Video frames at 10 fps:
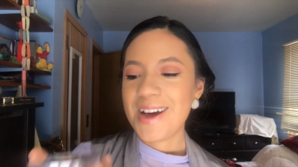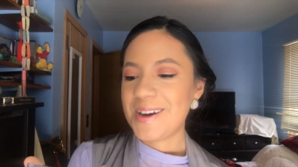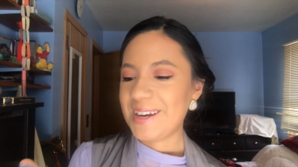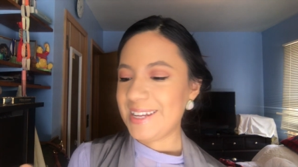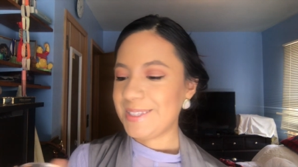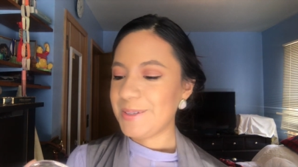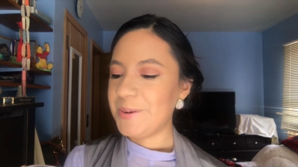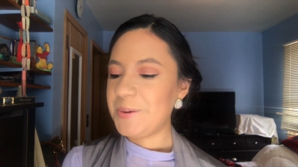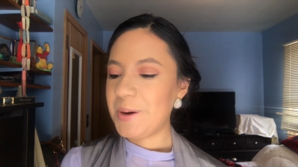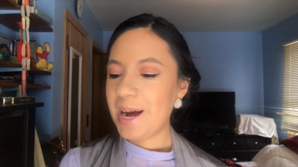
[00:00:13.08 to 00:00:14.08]
okay,
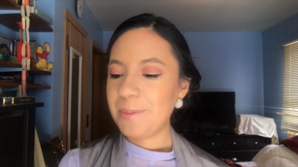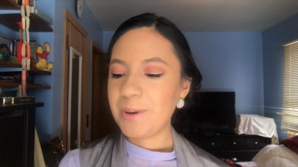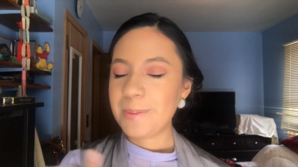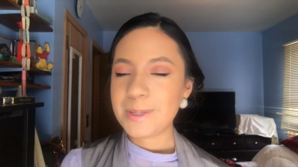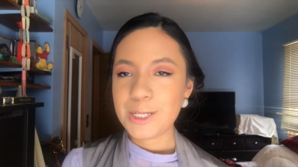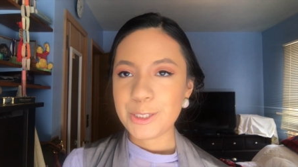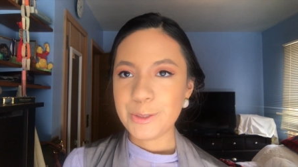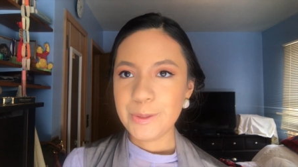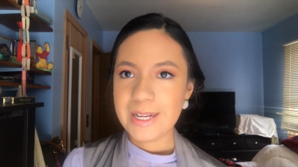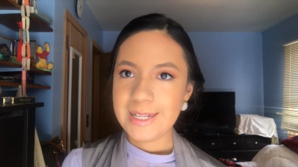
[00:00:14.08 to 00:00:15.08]
so what I'm going to
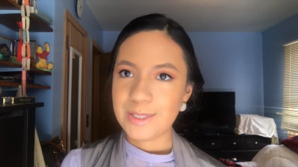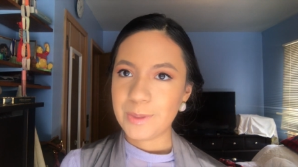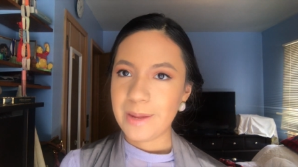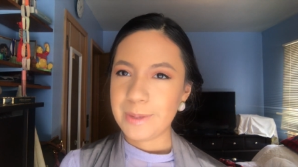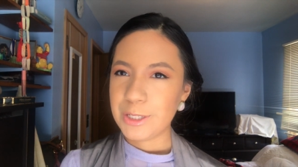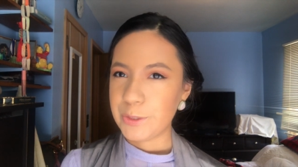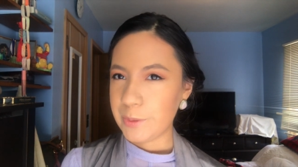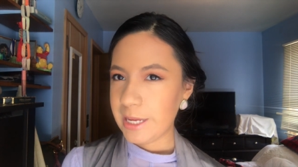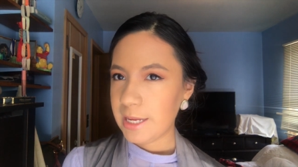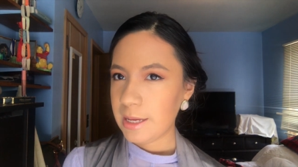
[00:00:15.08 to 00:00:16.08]
do is what I've been
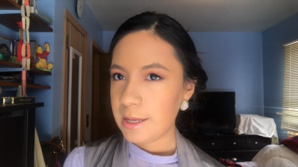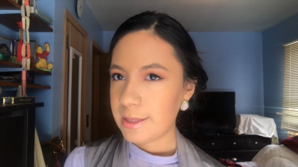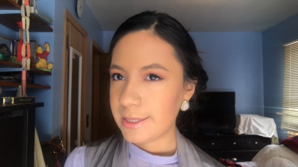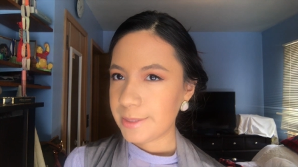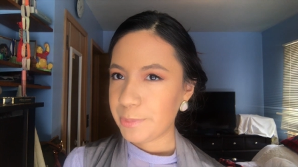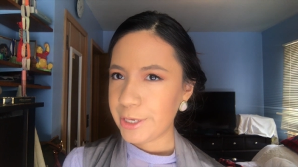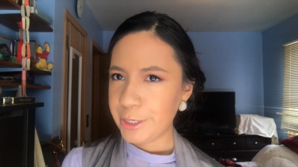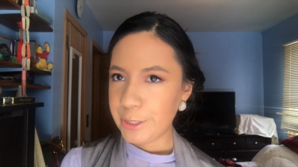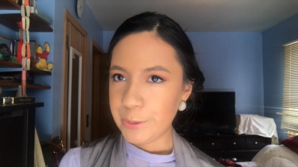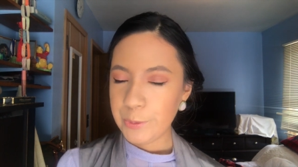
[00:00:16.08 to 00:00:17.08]
doing that's pretty
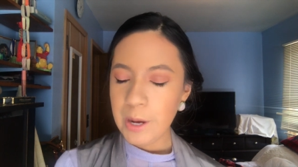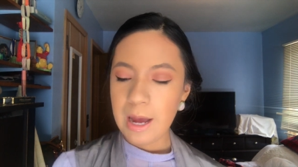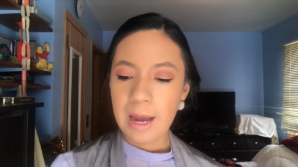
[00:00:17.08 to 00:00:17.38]
new.